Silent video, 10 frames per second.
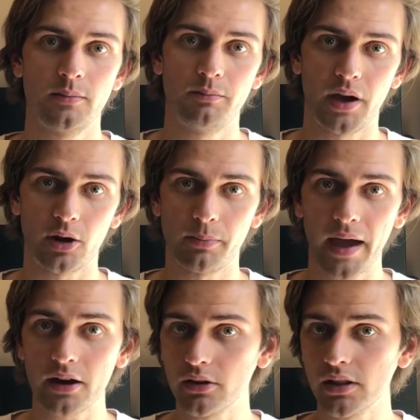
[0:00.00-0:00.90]
Better
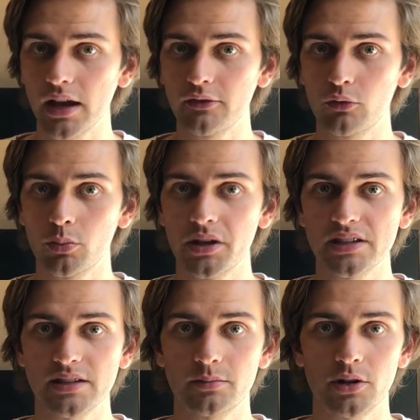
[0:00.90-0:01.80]
battery life will be a
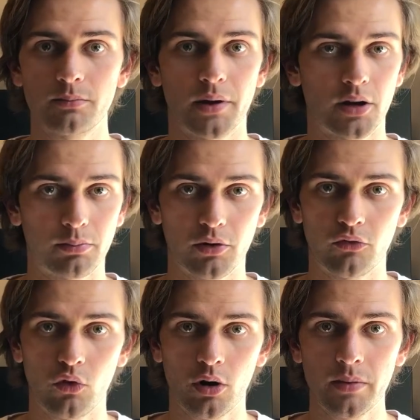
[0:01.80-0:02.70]
symptom, better
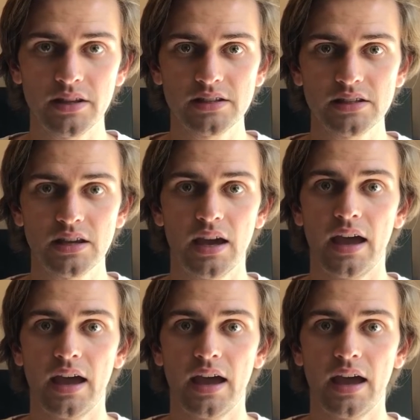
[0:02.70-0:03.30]
performance,